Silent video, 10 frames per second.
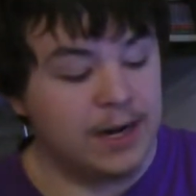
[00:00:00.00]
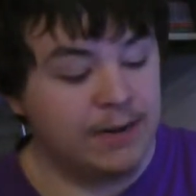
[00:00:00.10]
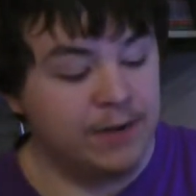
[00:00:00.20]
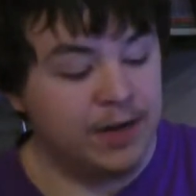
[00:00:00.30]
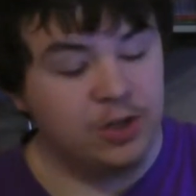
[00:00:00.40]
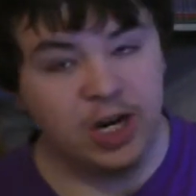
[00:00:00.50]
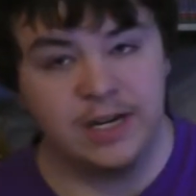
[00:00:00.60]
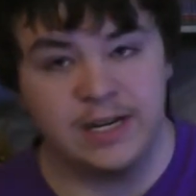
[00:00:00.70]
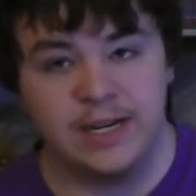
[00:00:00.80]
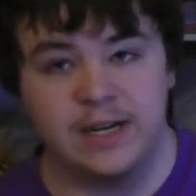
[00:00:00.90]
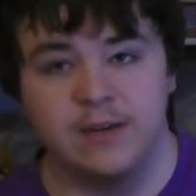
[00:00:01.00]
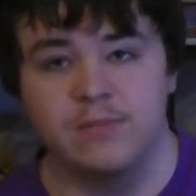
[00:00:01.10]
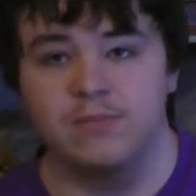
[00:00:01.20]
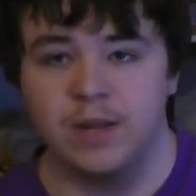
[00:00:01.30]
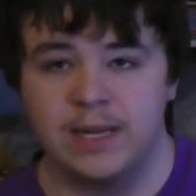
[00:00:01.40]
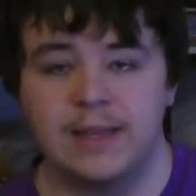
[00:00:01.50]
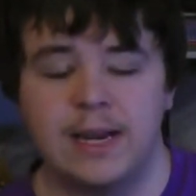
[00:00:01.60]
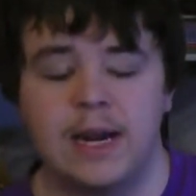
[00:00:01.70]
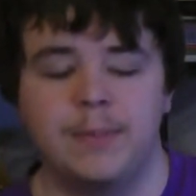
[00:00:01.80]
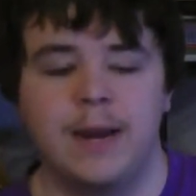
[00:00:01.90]
have Touch ID like the
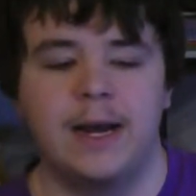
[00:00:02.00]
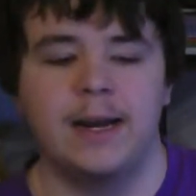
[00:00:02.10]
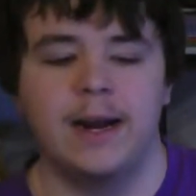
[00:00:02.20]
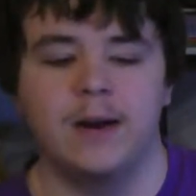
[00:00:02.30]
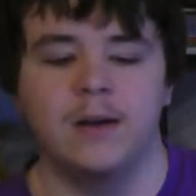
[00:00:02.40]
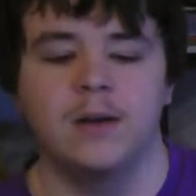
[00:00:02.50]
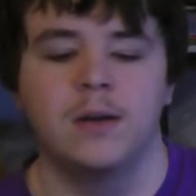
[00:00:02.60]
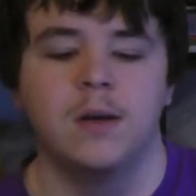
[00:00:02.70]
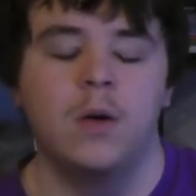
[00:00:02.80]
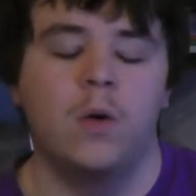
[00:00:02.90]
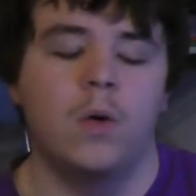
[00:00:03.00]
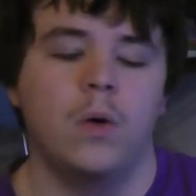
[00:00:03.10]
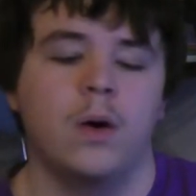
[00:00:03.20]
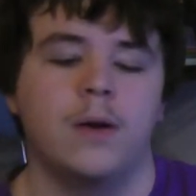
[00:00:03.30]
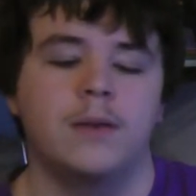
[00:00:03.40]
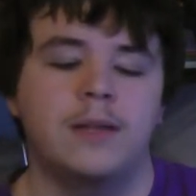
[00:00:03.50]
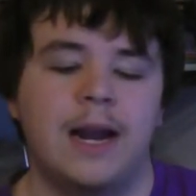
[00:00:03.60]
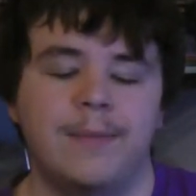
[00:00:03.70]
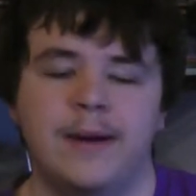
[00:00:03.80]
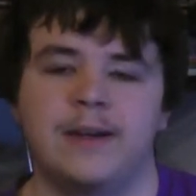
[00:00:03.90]
iPad Air or the
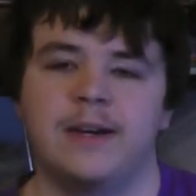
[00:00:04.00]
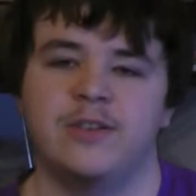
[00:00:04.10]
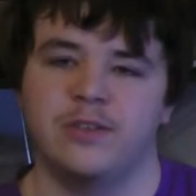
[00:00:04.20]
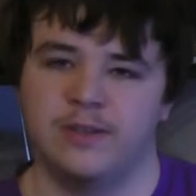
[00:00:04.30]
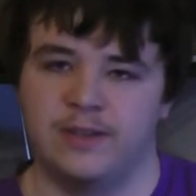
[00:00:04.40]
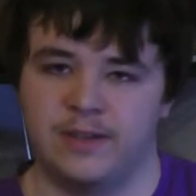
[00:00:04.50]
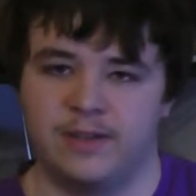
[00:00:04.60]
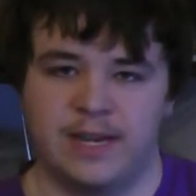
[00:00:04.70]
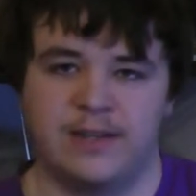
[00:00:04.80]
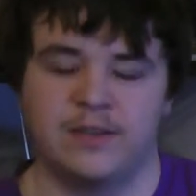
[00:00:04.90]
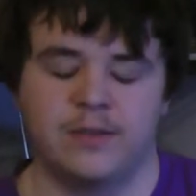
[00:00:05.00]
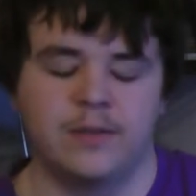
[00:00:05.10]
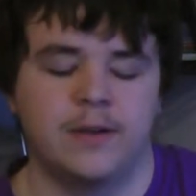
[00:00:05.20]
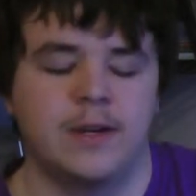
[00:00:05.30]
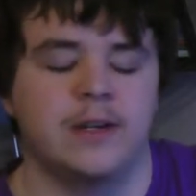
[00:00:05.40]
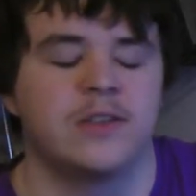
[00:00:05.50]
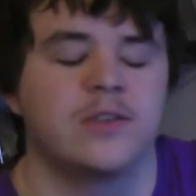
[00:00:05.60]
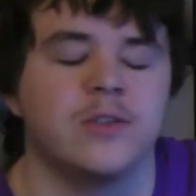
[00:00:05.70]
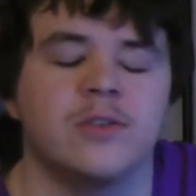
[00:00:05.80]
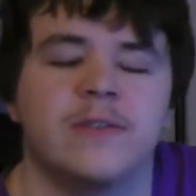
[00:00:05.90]
iPod Touch, since that's
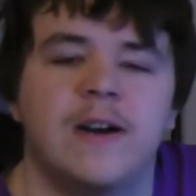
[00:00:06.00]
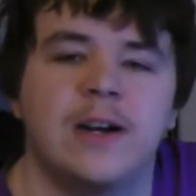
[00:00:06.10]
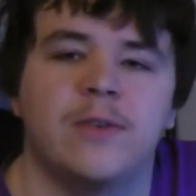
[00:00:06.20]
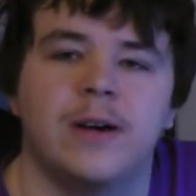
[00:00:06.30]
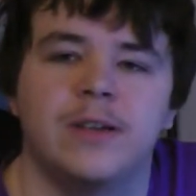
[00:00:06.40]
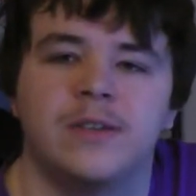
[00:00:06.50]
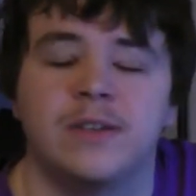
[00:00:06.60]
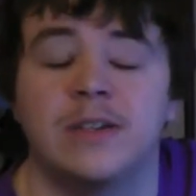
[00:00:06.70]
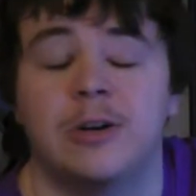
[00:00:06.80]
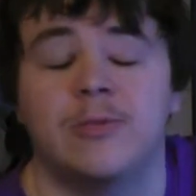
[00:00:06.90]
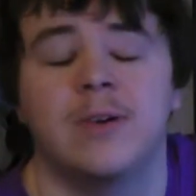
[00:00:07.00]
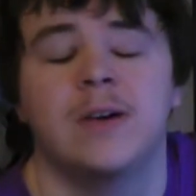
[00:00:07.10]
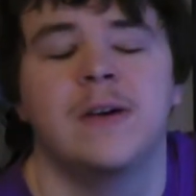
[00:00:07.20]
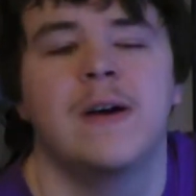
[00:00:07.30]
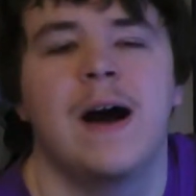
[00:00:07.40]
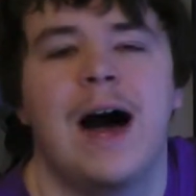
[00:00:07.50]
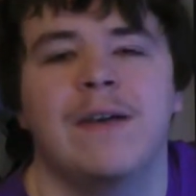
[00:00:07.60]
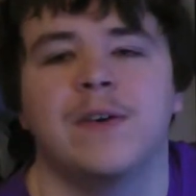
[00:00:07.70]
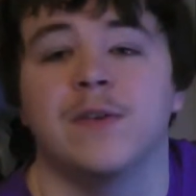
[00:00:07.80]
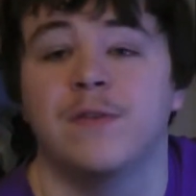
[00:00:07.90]
exclusive iPhone
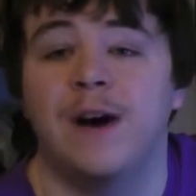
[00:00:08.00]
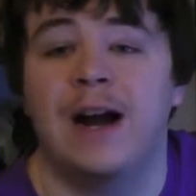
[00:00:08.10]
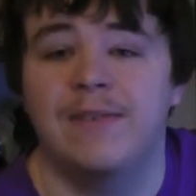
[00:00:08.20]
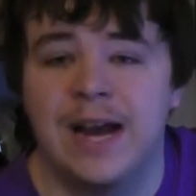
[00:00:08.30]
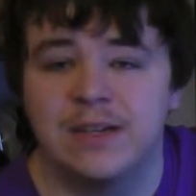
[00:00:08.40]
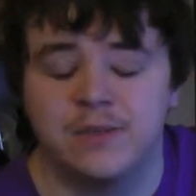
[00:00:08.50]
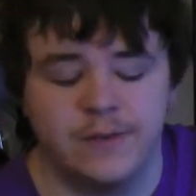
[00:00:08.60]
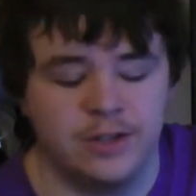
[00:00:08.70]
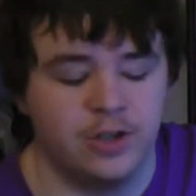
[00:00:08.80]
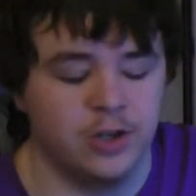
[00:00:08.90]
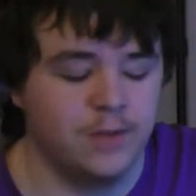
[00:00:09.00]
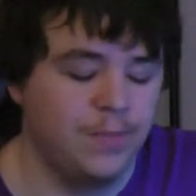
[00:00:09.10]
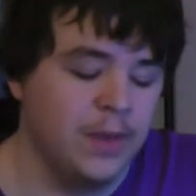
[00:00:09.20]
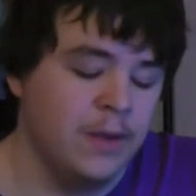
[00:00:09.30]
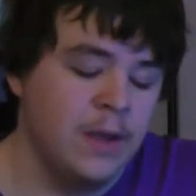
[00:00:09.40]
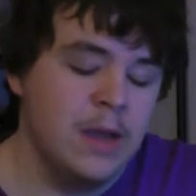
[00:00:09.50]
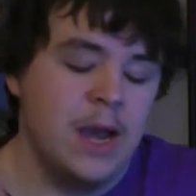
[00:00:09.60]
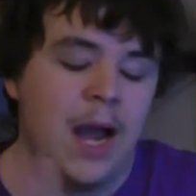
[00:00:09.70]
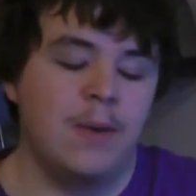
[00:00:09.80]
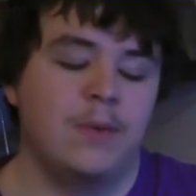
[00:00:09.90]
5S feature.
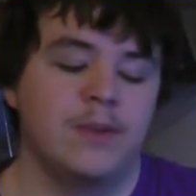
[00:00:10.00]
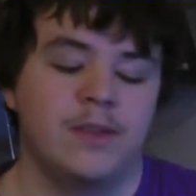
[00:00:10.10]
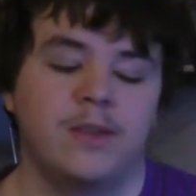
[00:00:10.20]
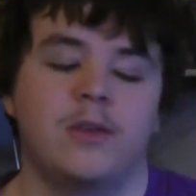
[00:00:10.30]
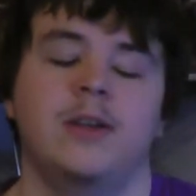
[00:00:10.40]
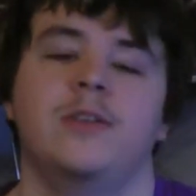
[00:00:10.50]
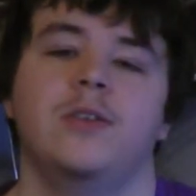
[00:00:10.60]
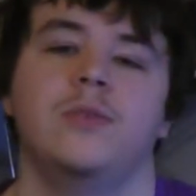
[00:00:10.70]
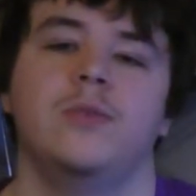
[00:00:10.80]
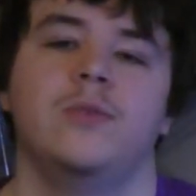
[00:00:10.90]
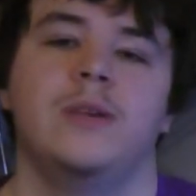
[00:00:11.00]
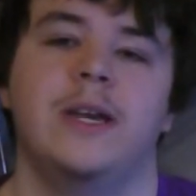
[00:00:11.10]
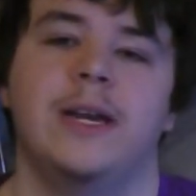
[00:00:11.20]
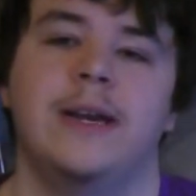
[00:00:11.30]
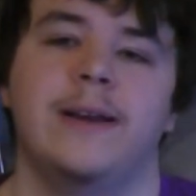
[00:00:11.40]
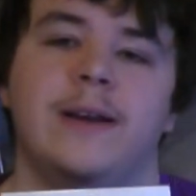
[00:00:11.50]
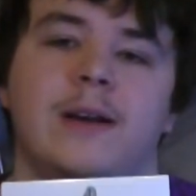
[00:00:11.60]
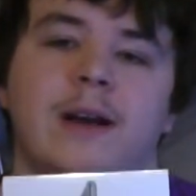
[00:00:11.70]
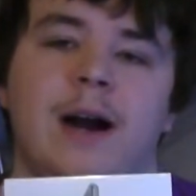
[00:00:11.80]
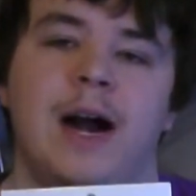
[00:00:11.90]
I went with the 32 gig
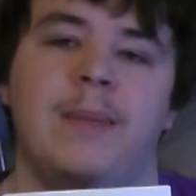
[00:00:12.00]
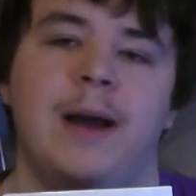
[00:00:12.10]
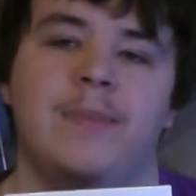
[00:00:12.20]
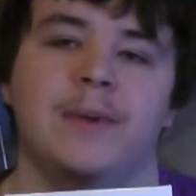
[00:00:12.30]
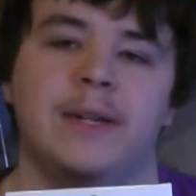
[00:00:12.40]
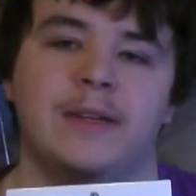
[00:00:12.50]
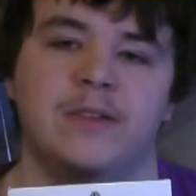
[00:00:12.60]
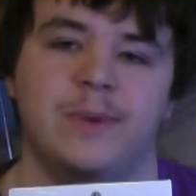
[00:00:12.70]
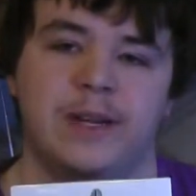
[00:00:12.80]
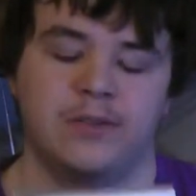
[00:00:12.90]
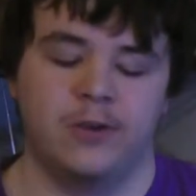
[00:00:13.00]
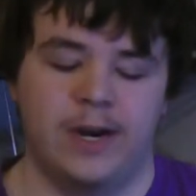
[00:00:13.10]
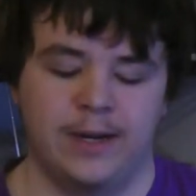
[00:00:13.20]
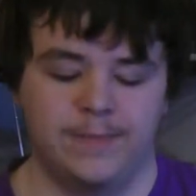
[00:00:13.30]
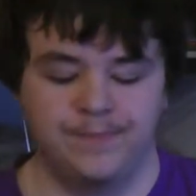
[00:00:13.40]
iPad mini in space gray.